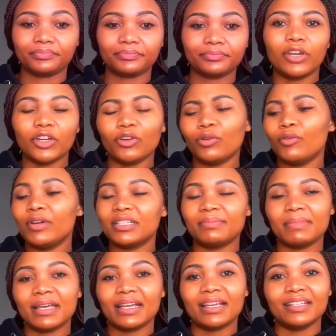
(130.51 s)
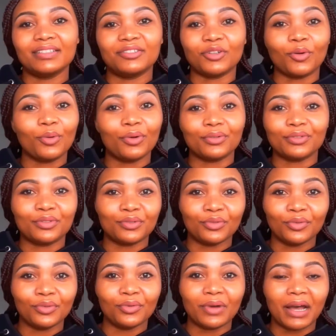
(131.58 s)
You can always make a joke or
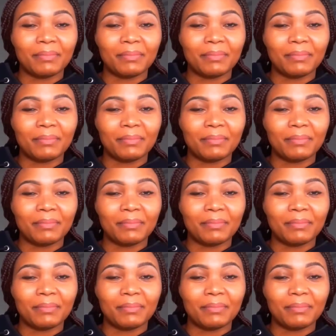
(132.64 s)
two.